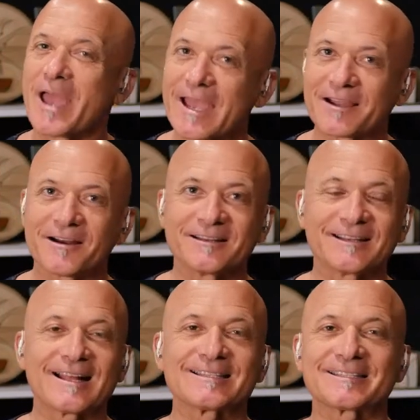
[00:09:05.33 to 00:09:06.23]
you hang on
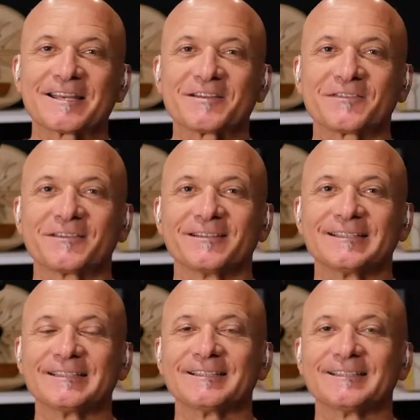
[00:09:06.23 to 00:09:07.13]
to that stuff,
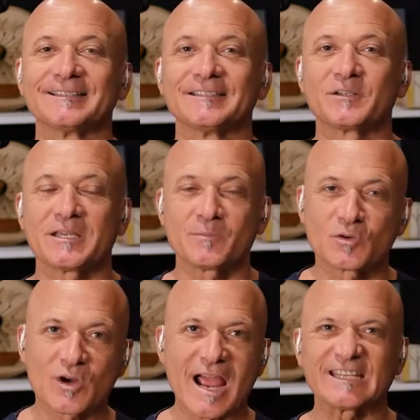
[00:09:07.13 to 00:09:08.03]
you
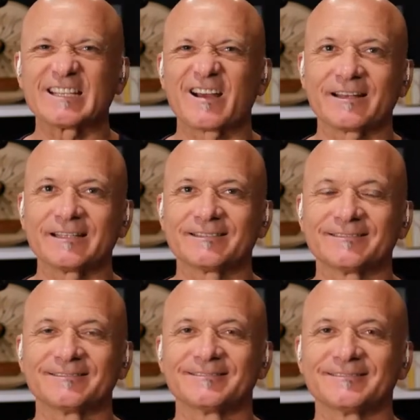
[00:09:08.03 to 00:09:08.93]
keep grinding on
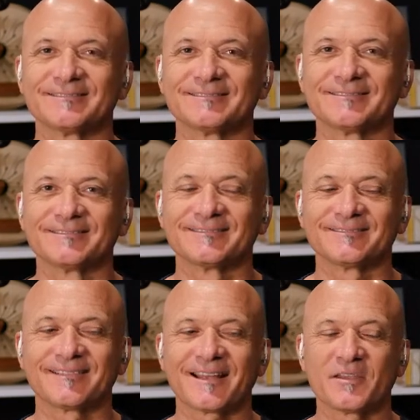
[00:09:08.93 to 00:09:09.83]
it,
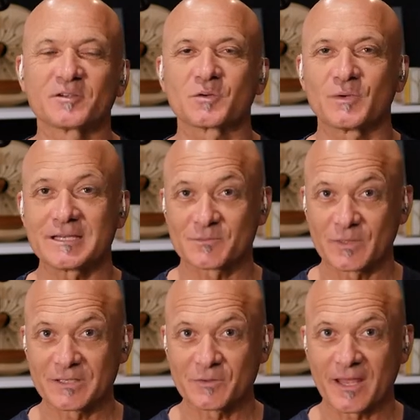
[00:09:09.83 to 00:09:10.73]
and there's a
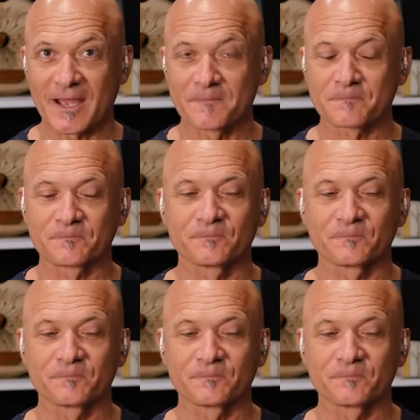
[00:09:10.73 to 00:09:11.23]
reason we do that.